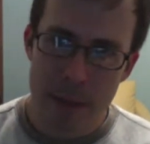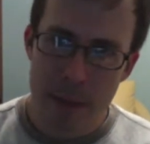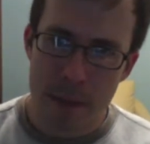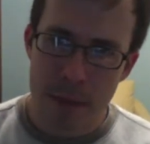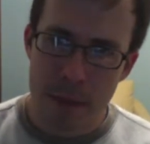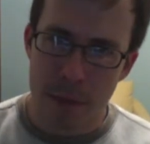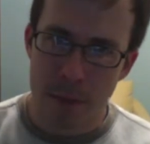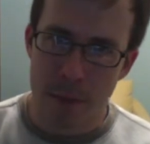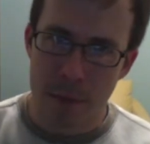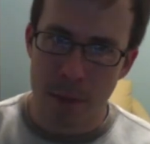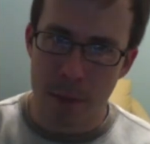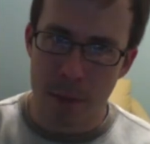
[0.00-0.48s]

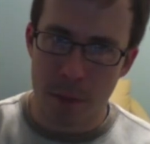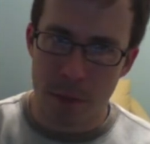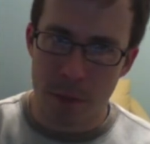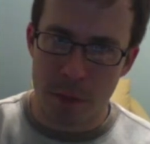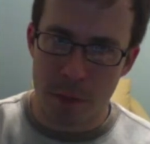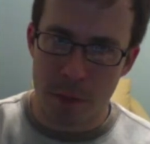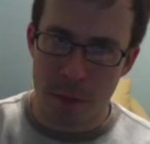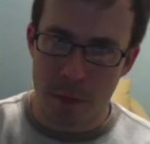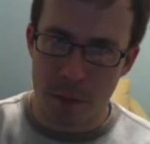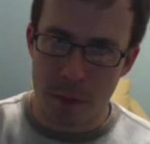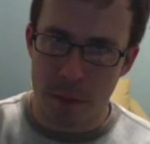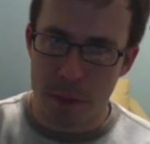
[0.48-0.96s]
Now,
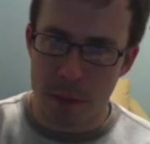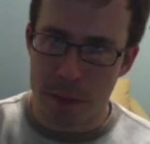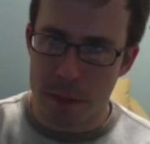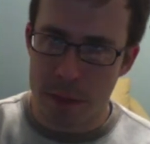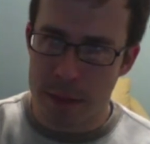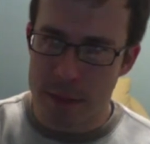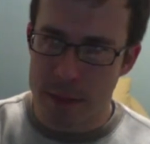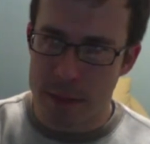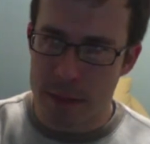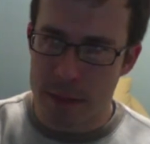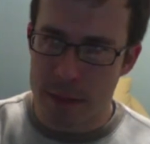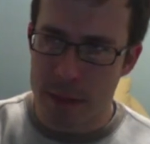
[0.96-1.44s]

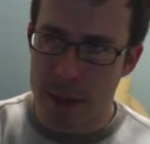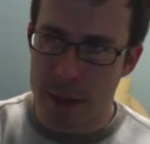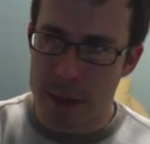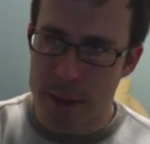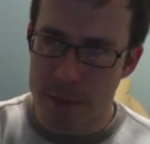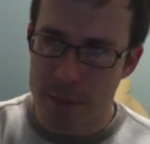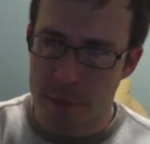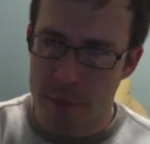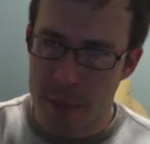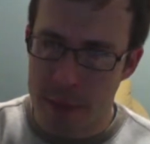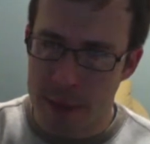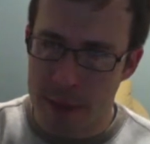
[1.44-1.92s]

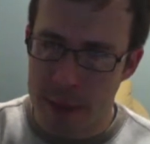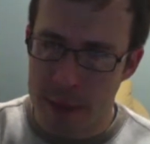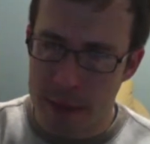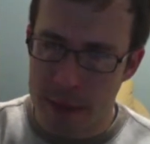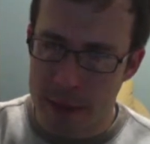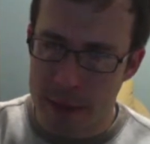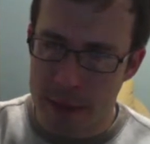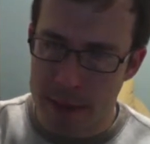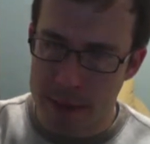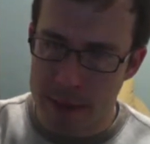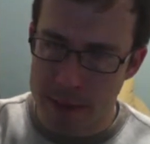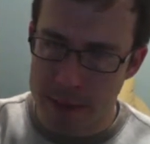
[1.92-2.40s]
this
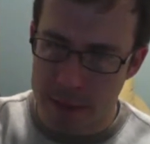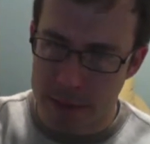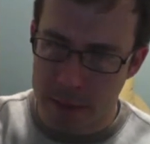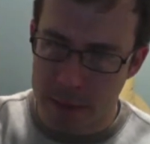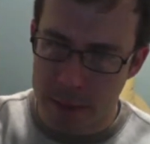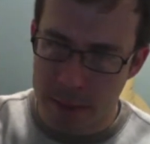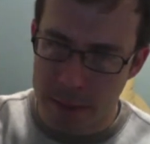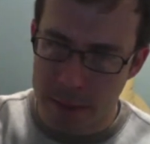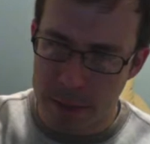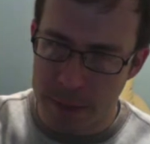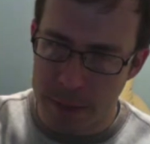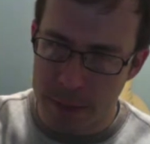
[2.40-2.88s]
Moose
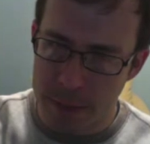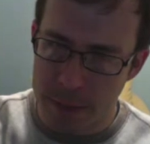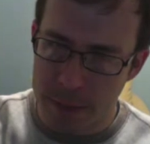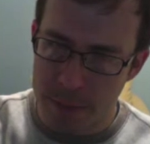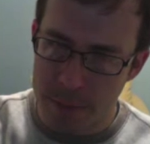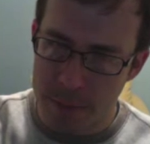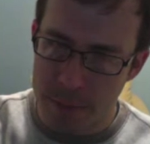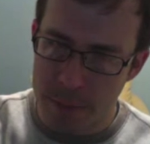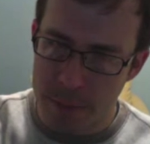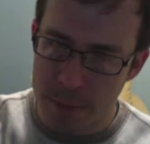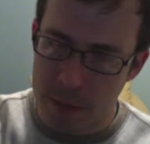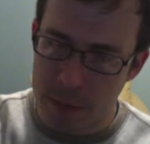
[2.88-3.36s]
Drool is
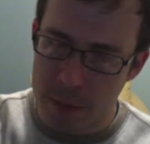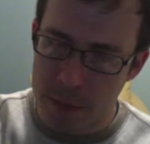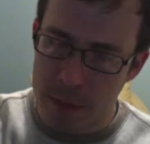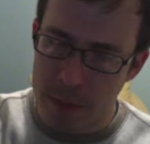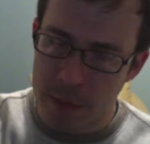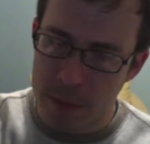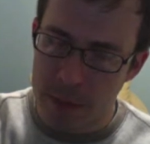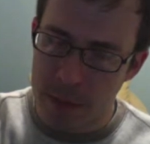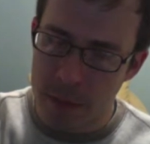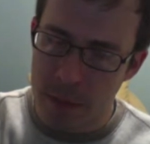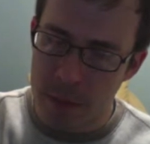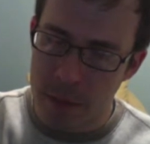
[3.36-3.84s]
classified
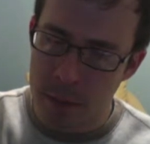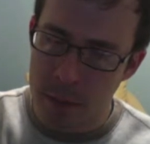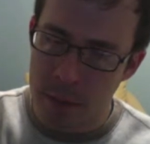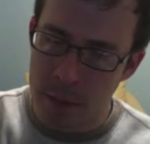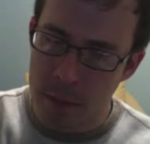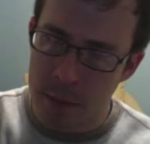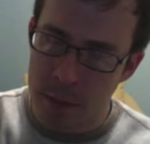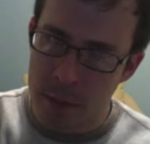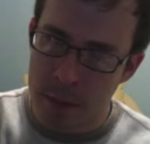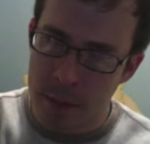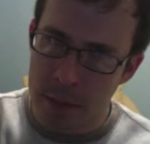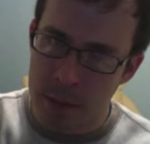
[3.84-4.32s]
as
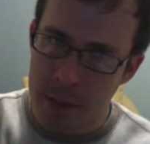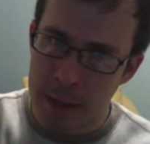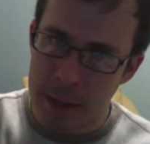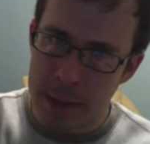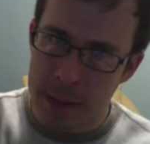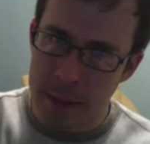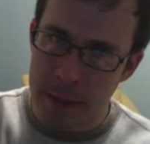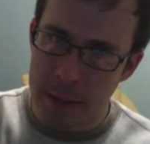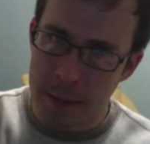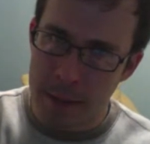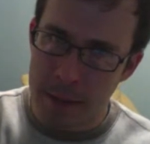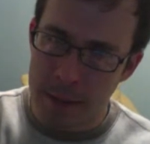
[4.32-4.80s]
an
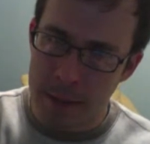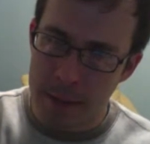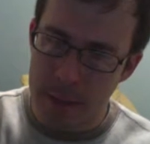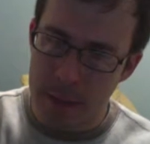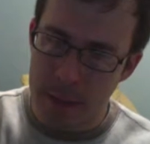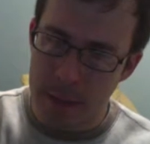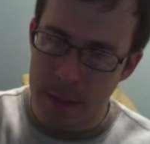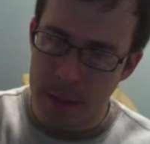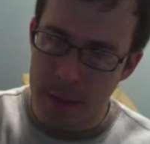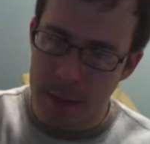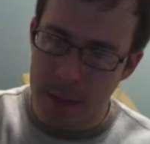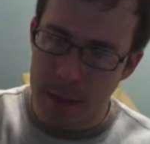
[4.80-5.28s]
American
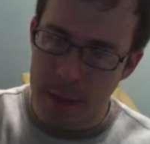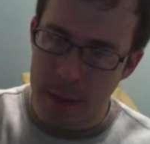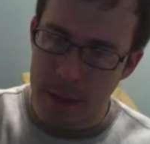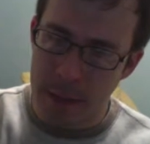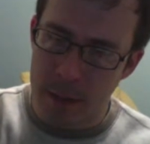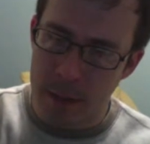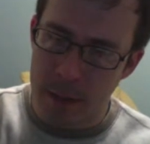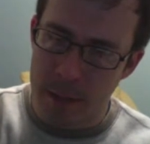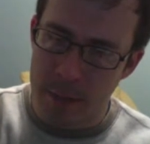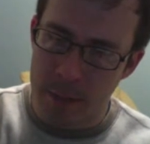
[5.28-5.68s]
brown ale.